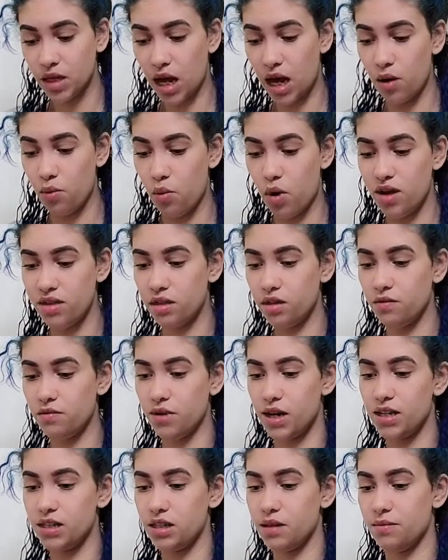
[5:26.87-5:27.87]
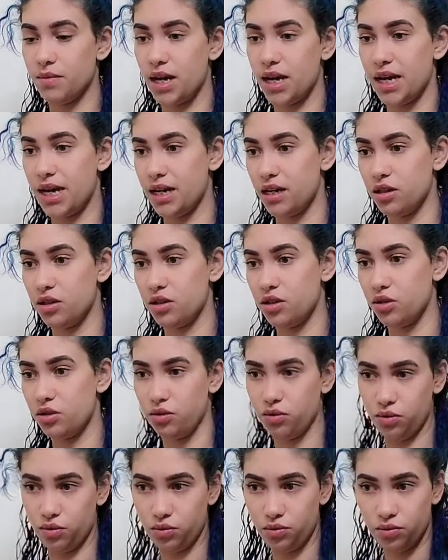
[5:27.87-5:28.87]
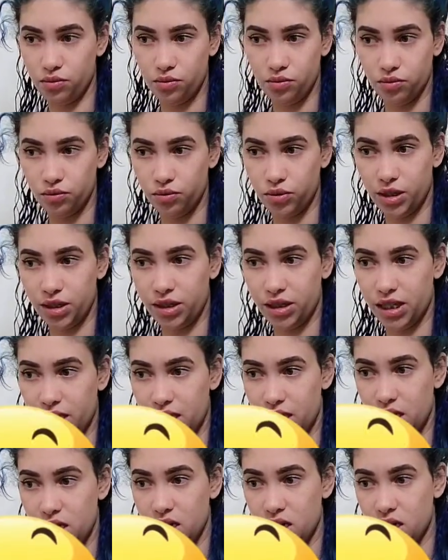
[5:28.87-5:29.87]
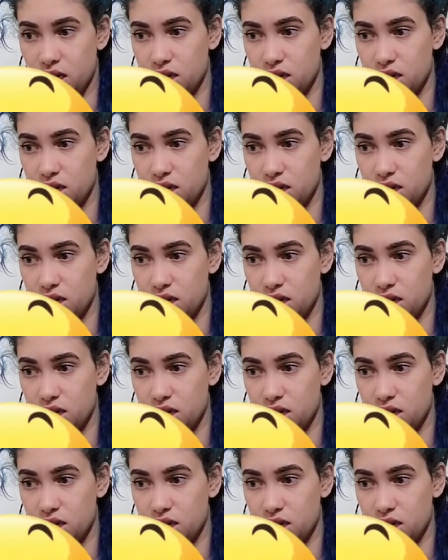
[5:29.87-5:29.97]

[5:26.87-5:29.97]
I want the rest of my hair to really